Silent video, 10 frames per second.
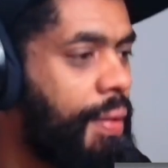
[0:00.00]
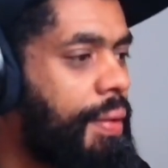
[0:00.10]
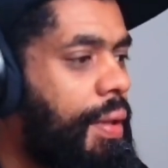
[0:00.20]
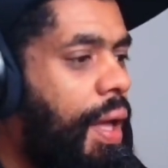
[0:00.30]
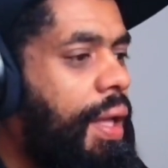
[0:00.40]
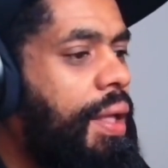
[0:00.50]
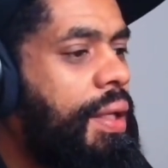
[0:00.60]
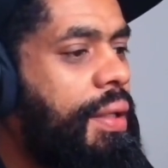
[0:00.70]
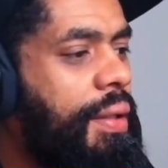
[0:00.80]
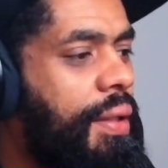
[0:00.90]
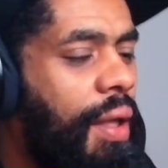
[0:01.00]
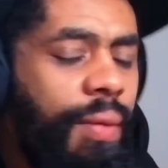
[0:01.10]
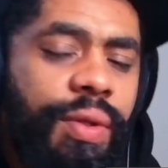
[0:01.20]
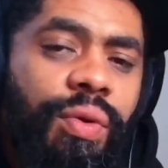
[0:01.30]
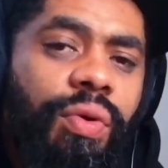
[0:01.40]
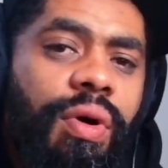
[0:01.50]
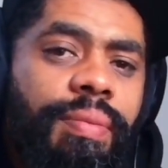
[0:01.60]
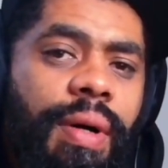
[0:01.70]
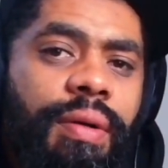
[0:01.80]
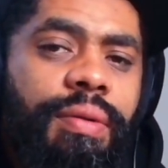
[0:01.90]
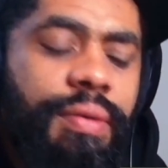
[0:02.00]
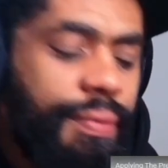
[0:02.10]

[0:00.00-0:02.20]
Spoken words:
Kagi, can we talk about?